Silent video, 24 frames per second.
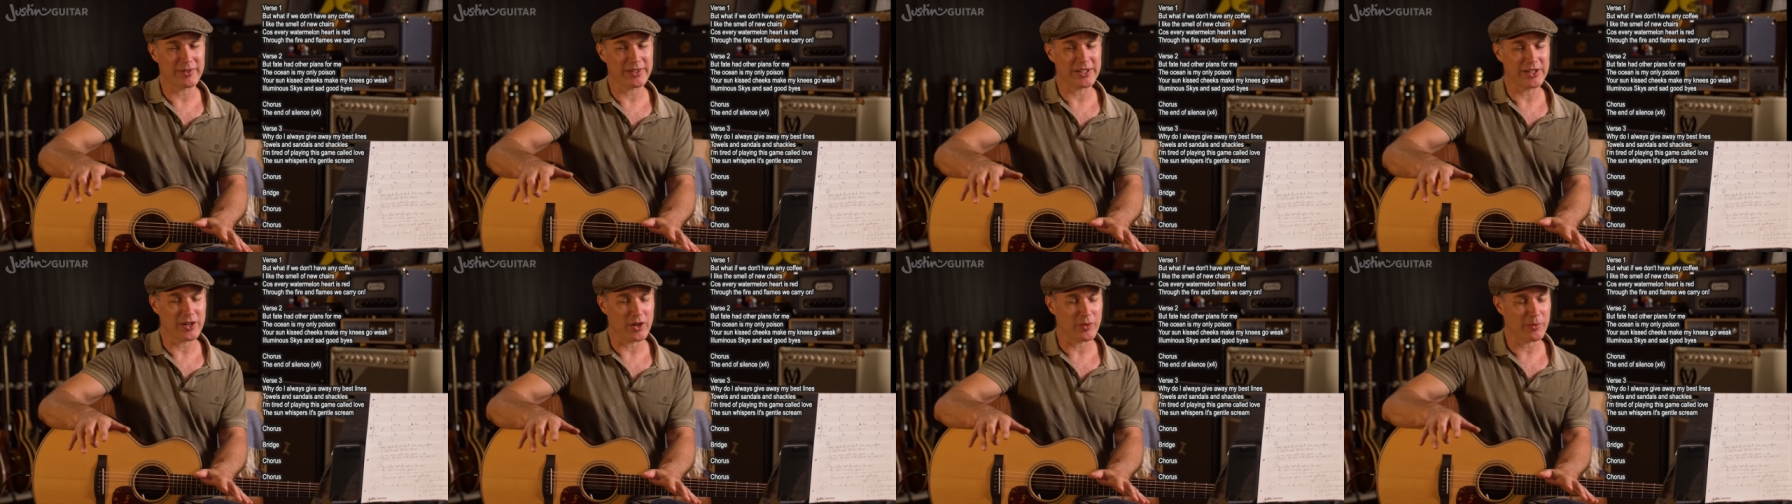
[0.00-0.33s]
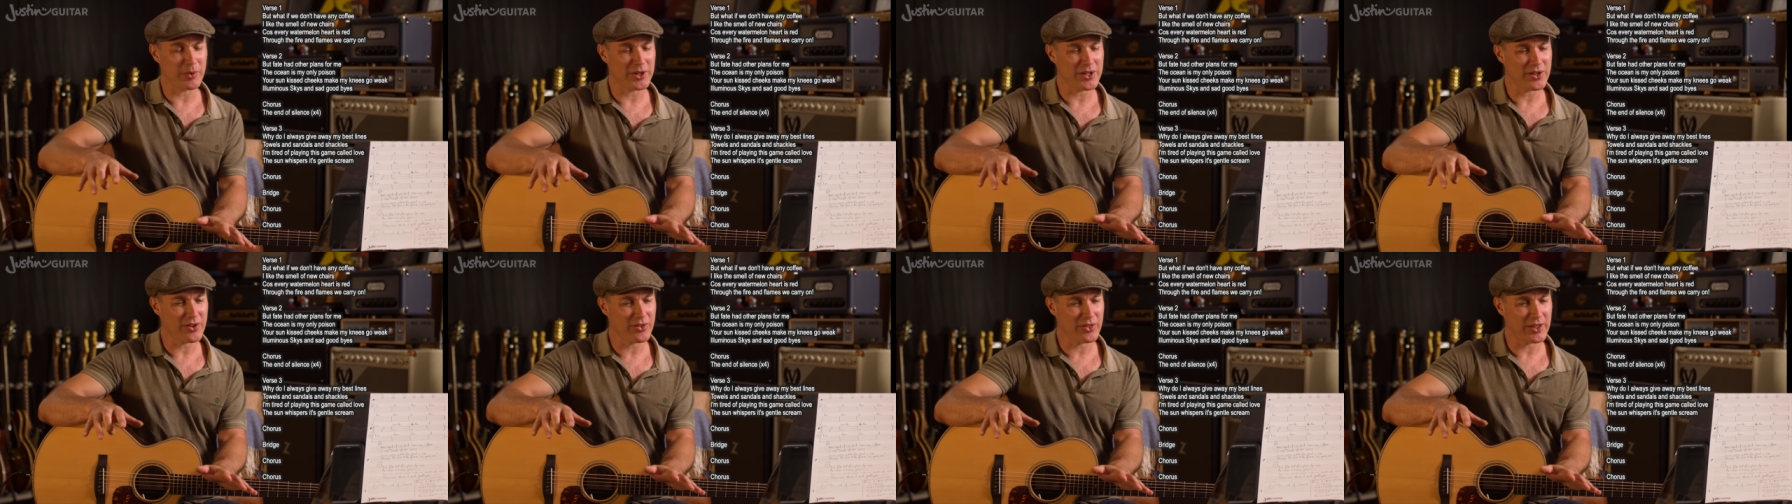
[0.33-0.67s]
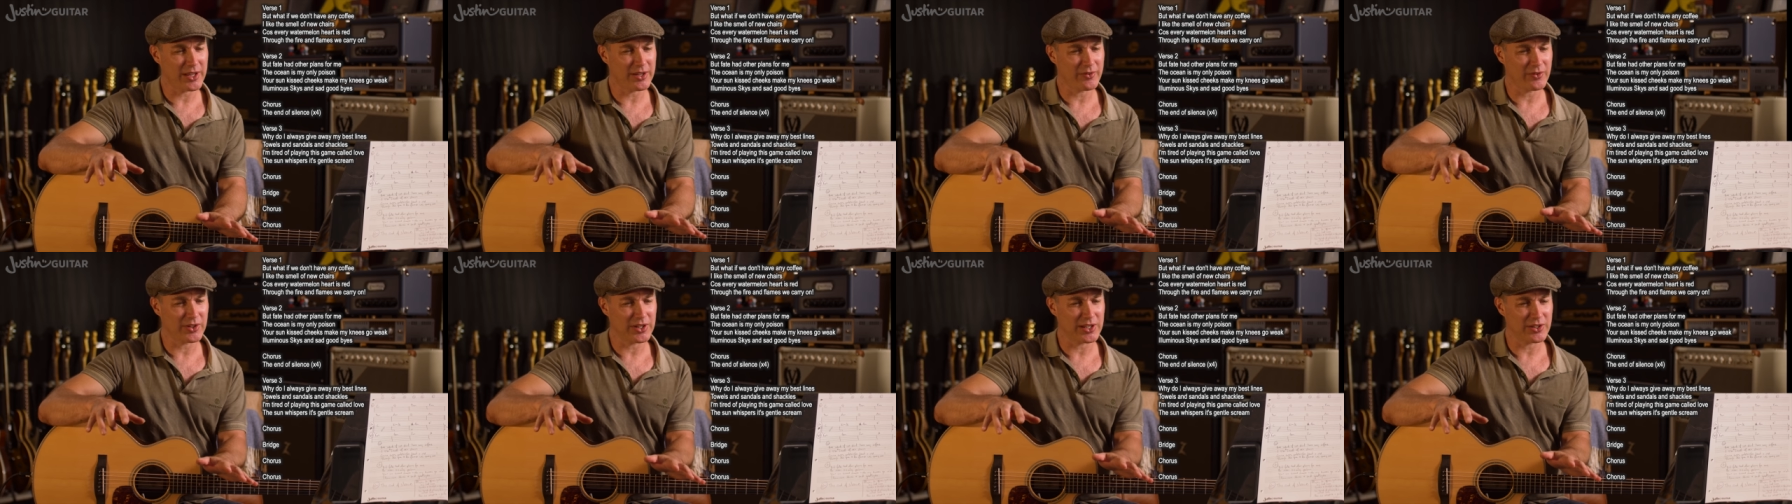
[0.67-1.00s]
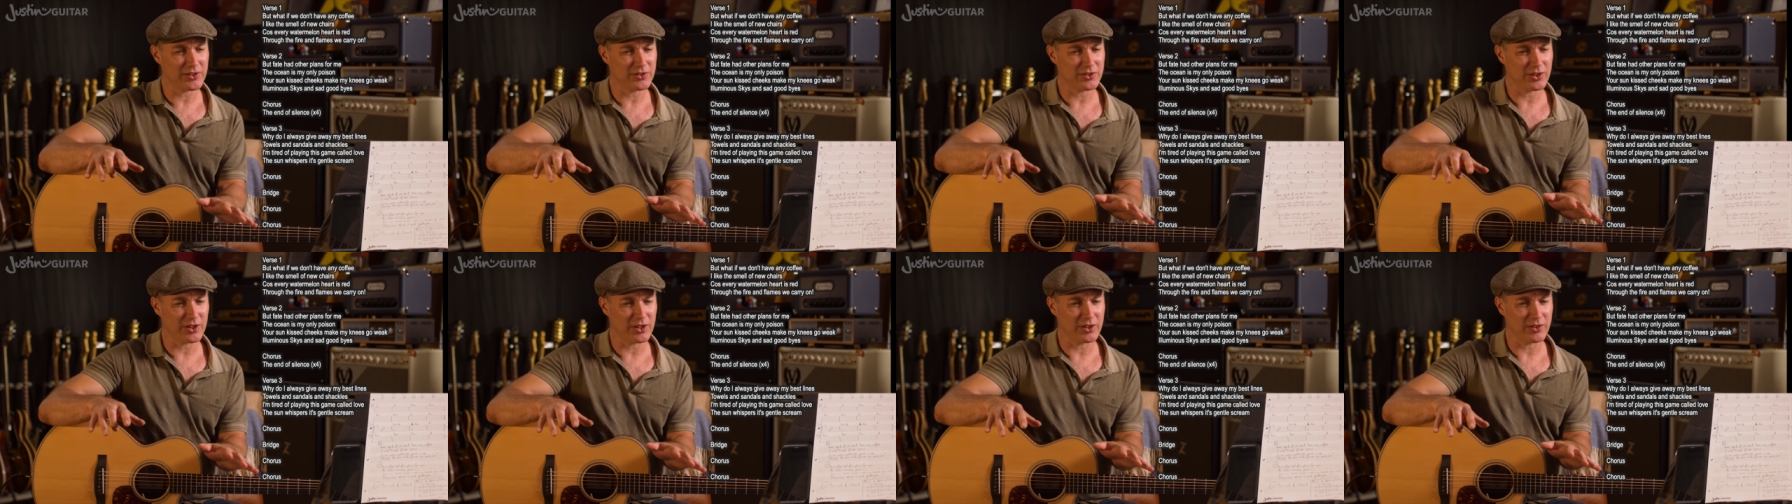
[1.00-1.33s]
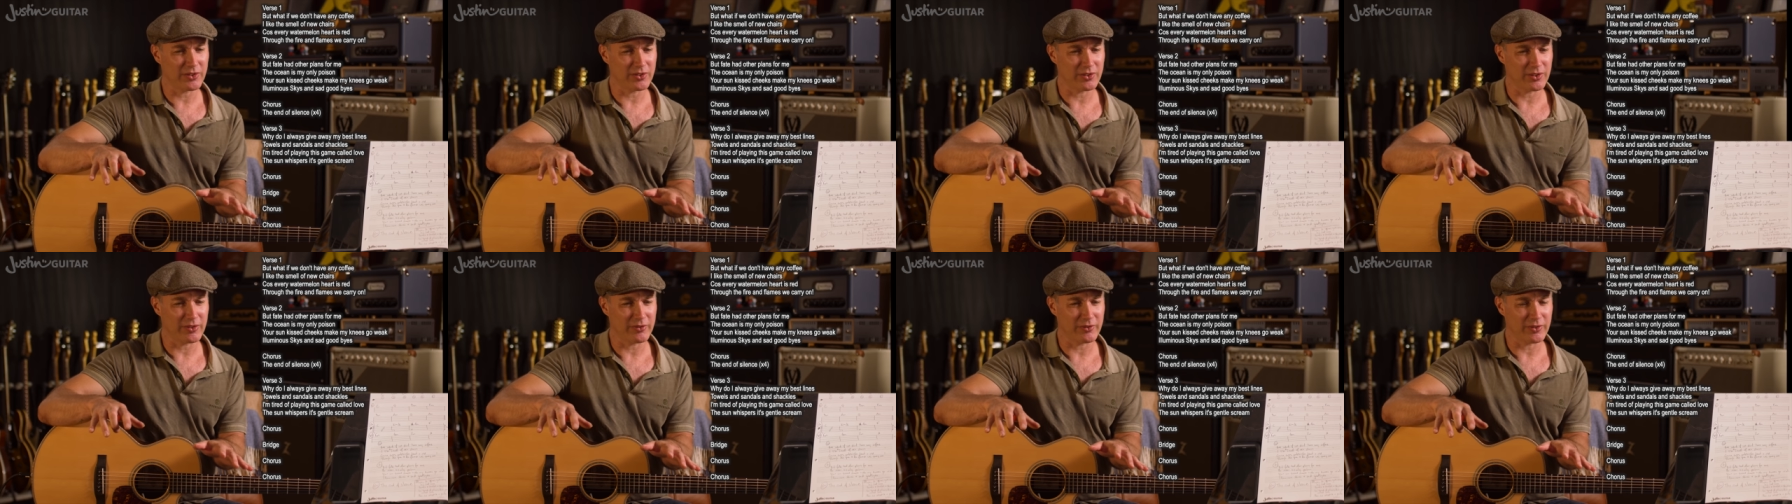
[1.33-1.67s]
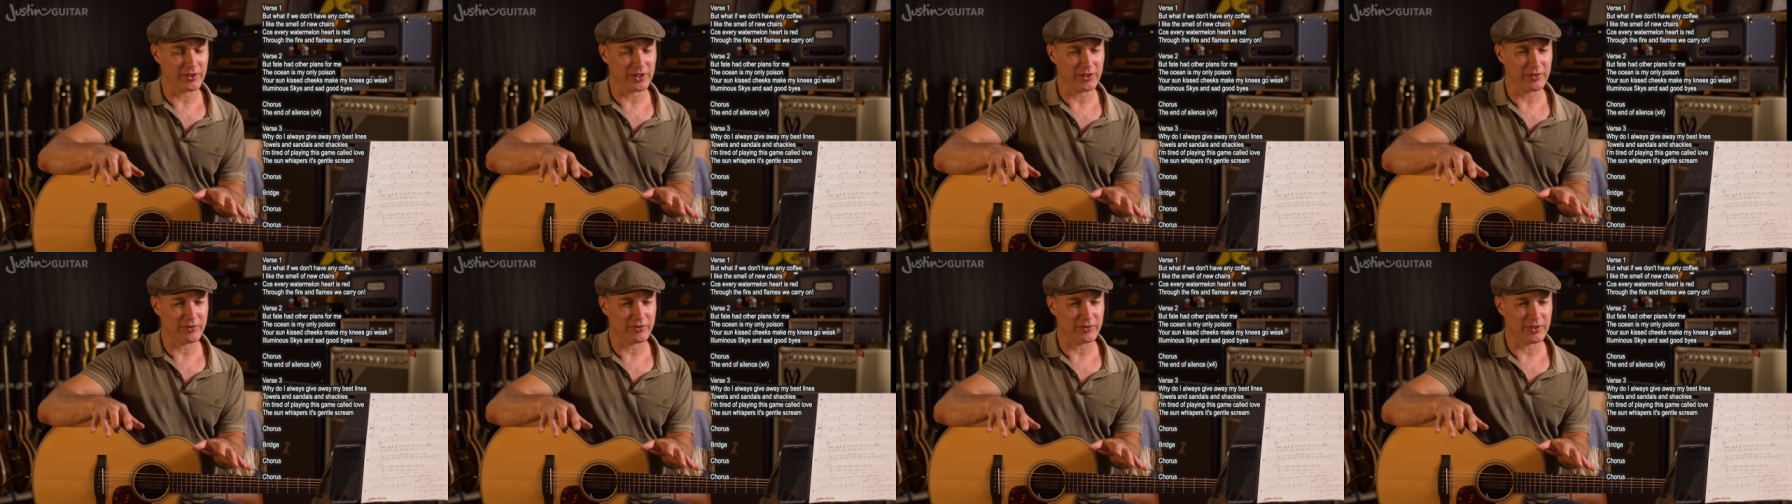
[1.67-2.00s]
you know when you think of it in terms of,
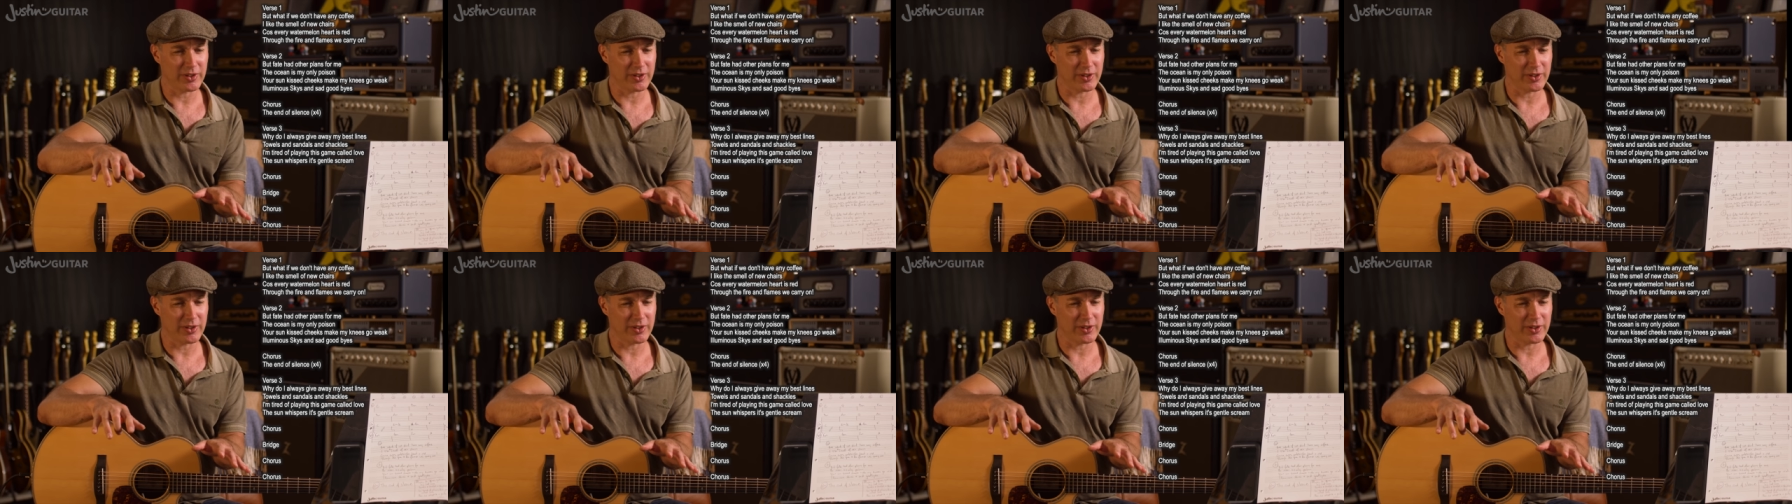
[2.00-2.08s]
of,